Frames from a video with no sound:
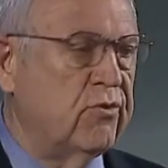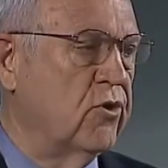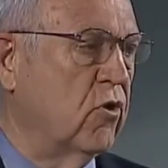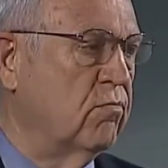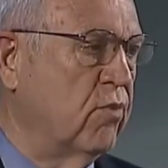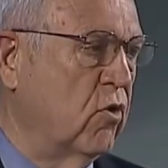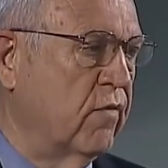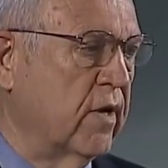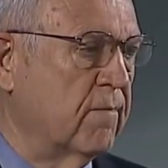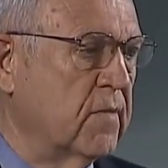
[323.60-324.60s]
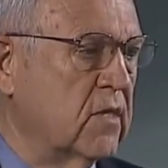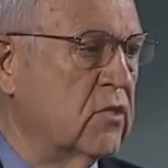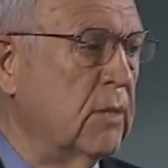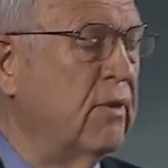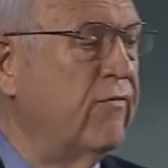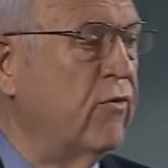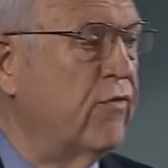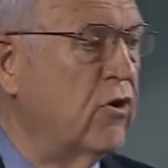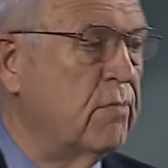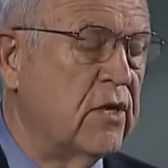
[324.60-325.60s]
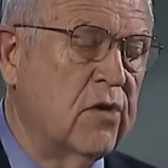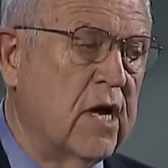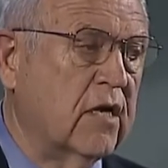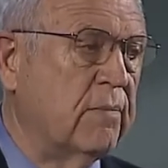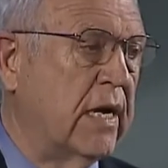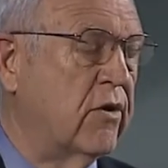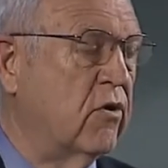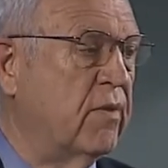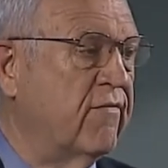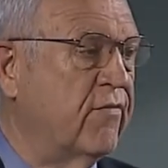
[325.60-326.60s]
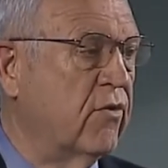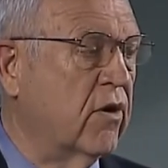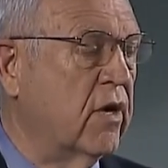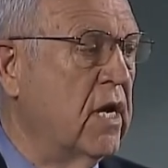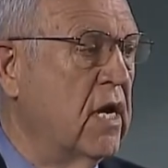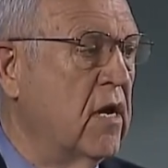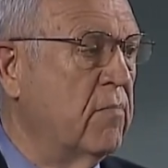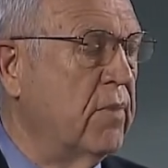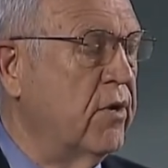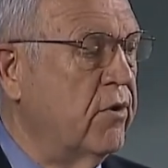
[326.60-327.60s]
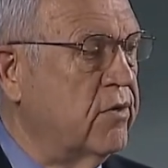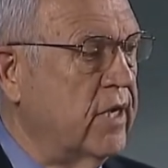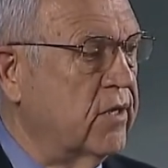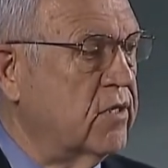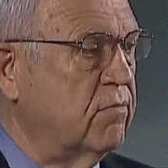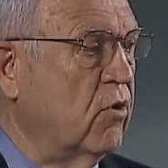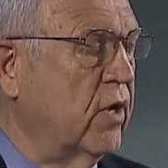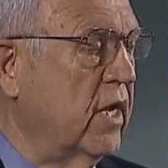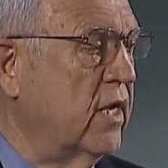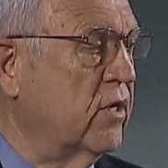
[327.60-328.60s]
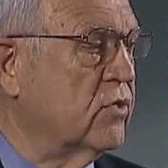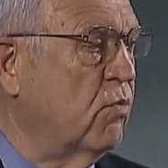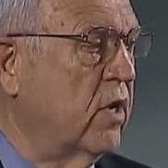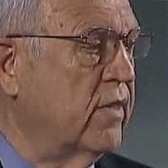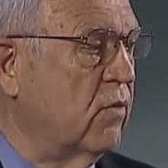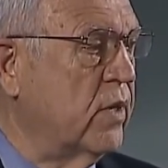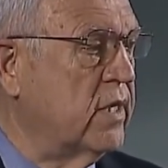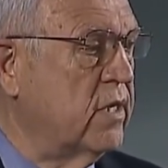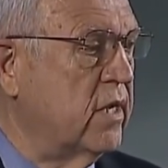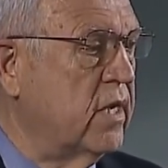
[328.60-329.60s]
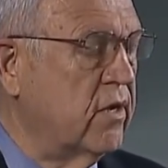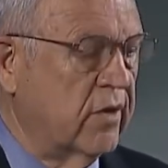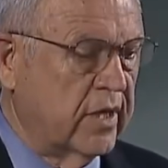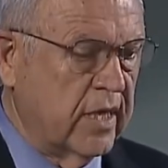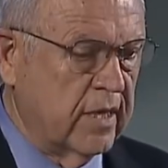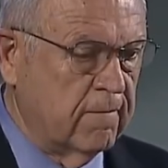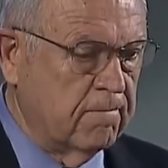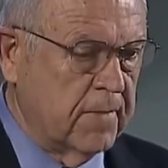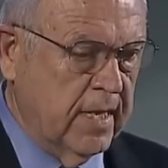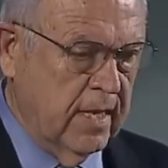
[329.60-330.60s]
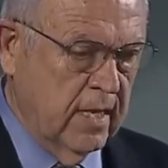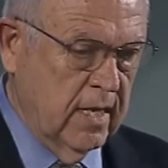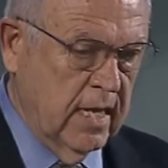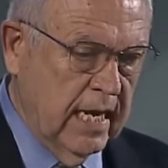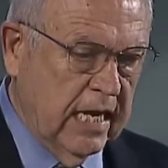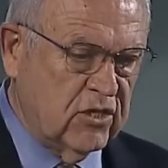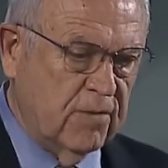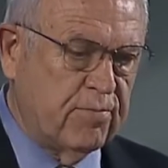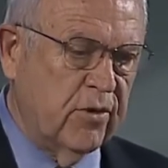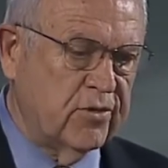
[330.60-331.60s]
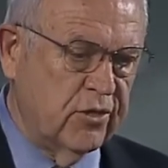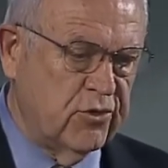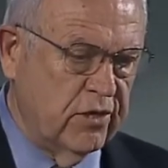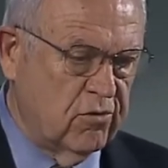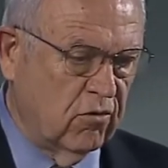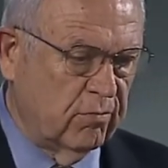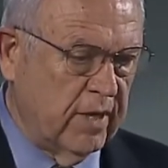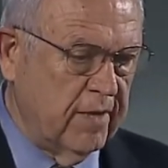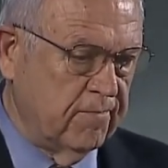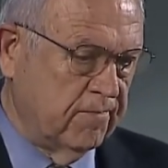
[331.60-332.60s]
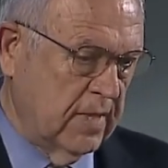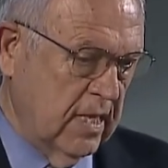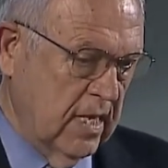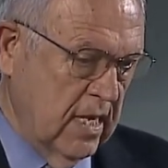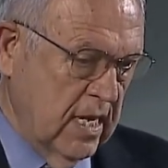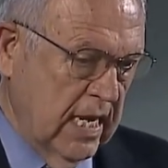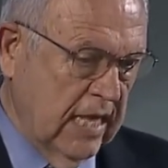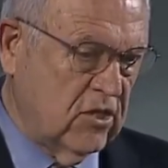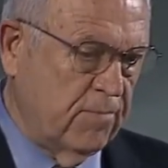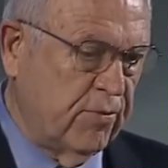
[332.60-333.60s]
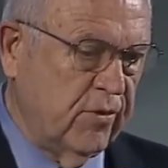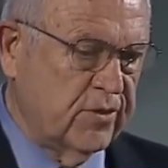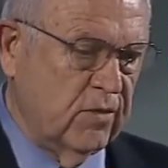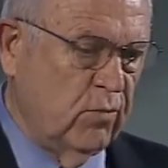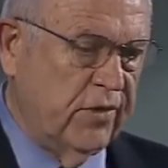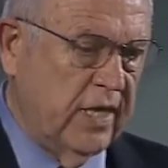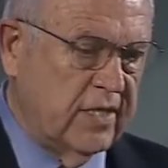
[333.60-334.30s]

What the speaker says: Joan Bova. Some of you have heard me talk about her before, but her testimony is one that we need to hear again. As a person, she told me, as a person with a